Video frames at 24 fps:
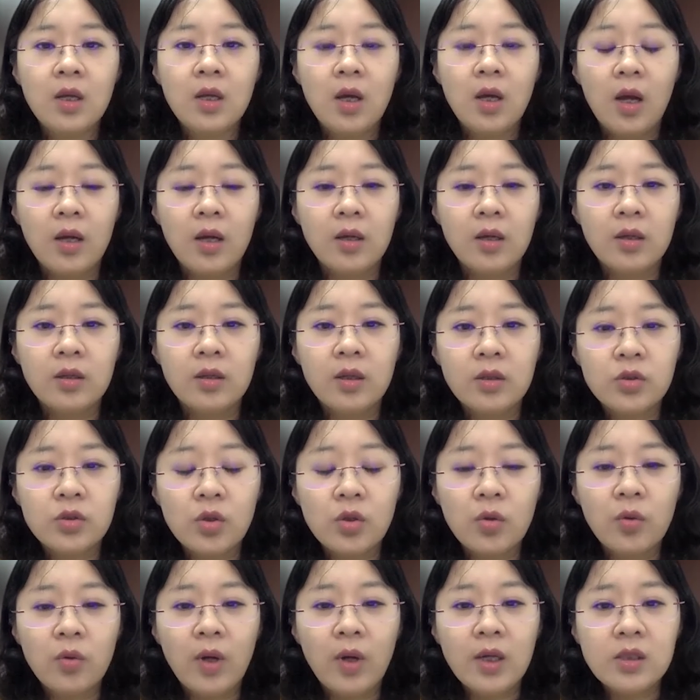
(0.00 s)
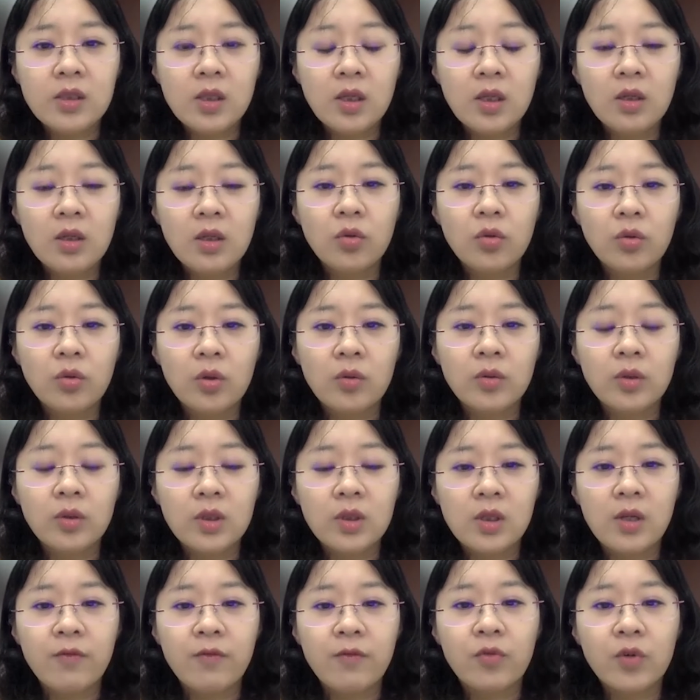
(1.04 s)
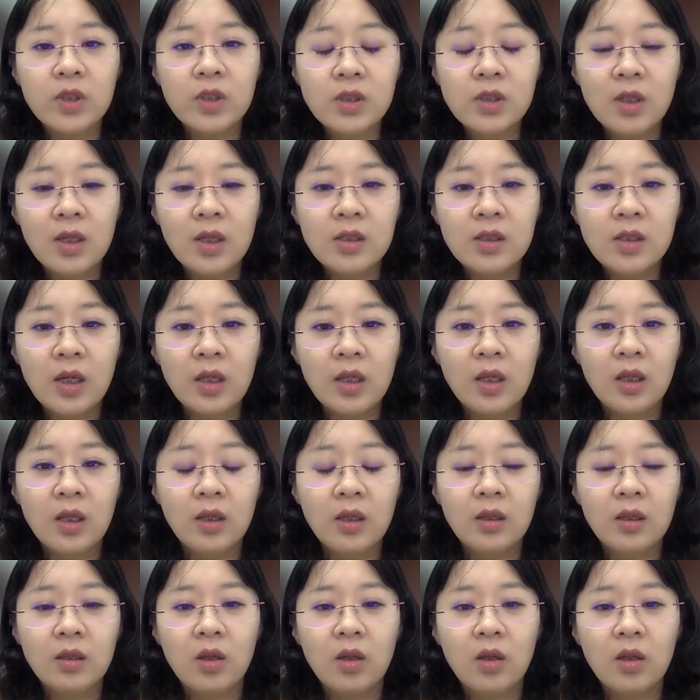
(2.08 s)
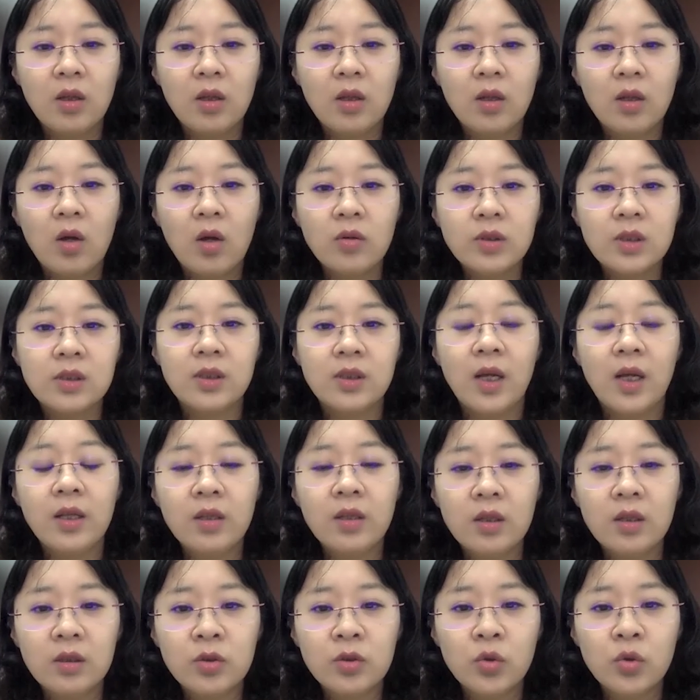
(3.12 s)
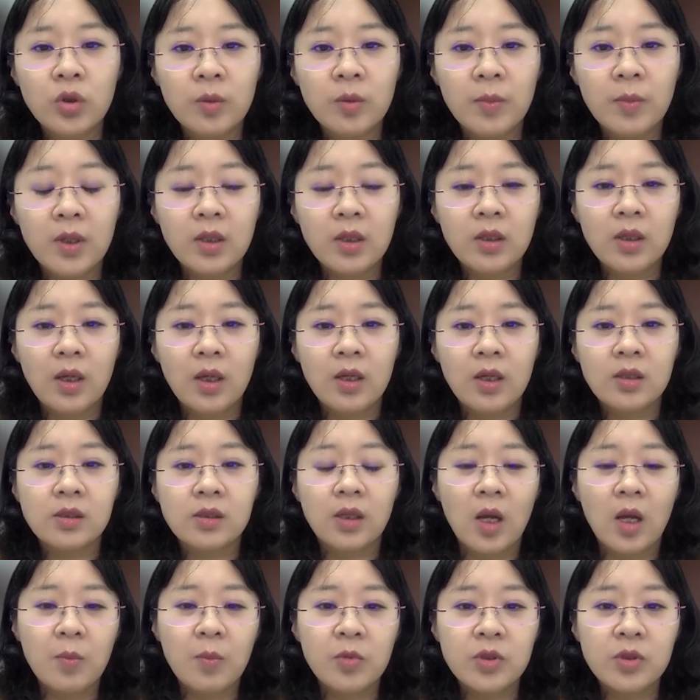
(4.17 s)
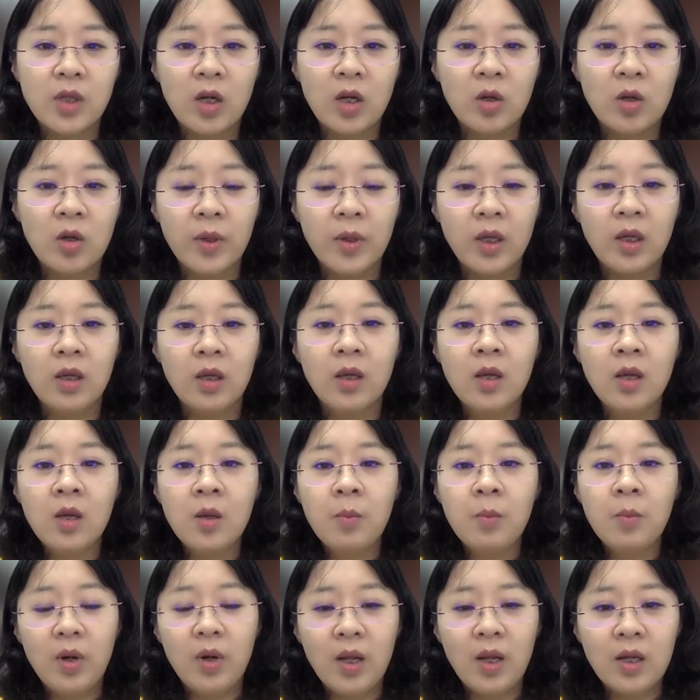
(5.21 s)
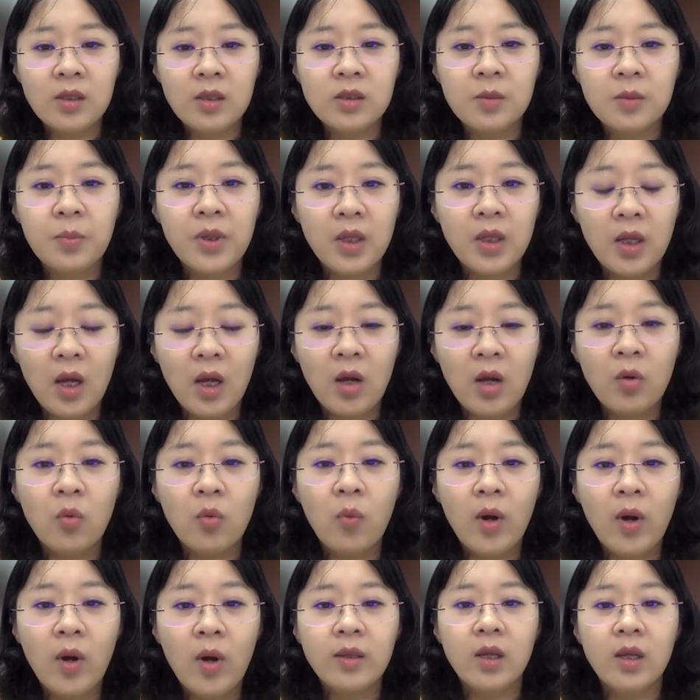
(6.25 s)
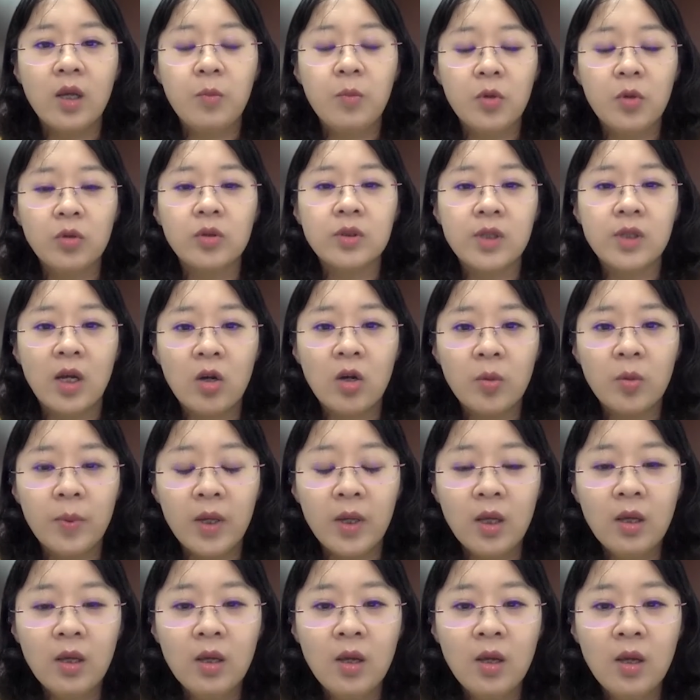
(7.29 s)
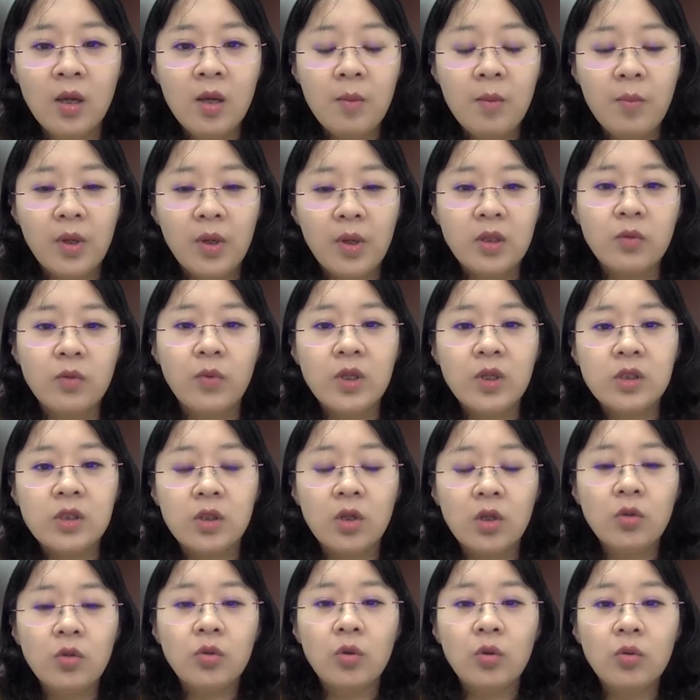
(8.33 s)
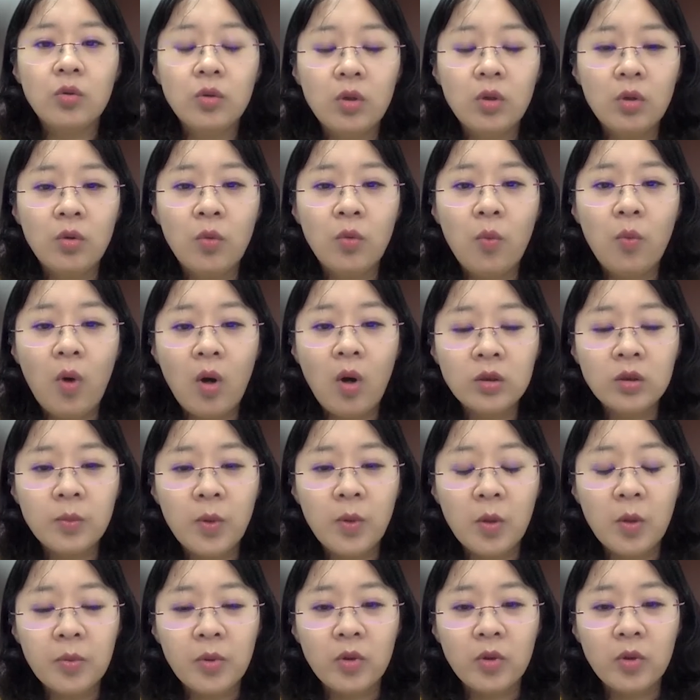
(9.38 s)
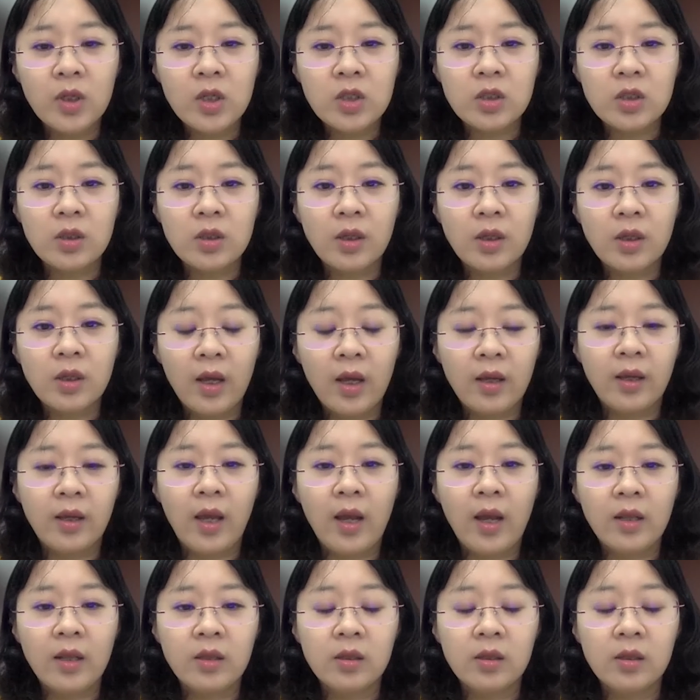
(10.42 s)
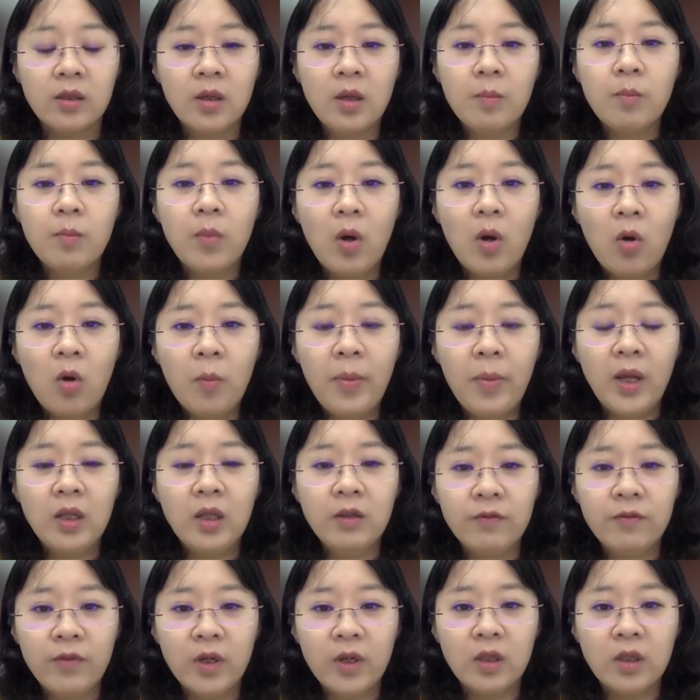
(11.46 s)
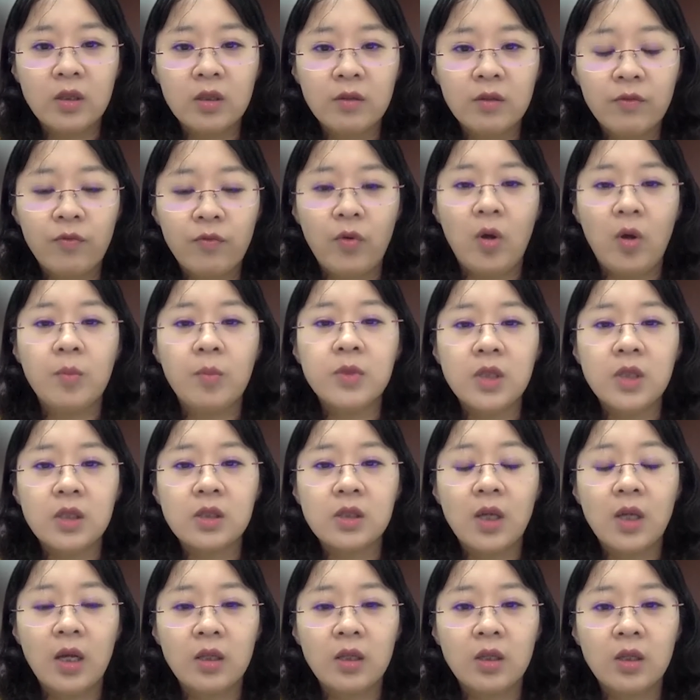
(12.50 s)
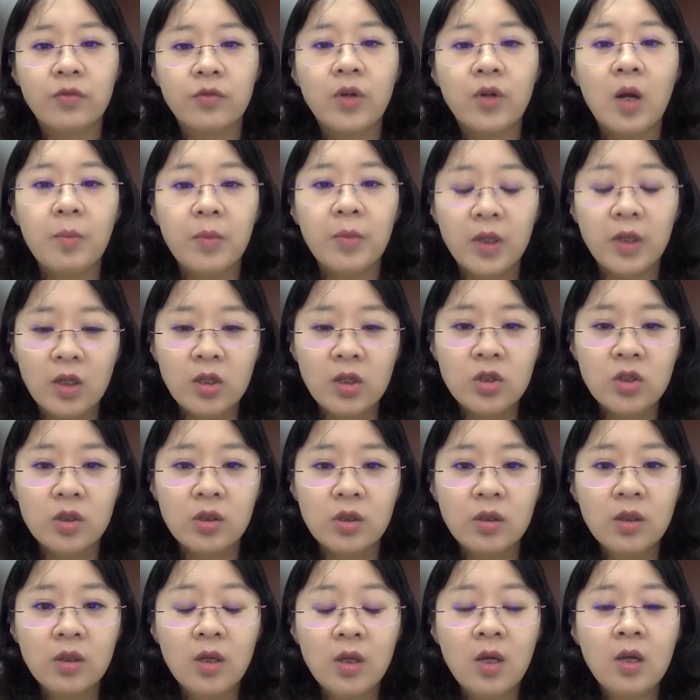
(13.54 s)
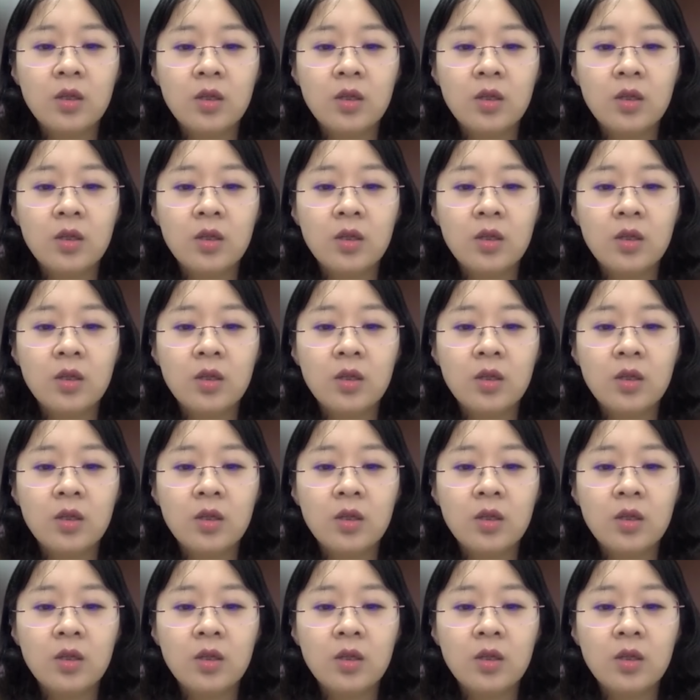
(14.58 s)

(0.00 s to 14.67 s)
Uh, so I think, you know, in first line setting, now the standard treatment is chemotherapy plus PD-L1 immunotherapy but we still don't know what population can get more benefit from this kind of combination.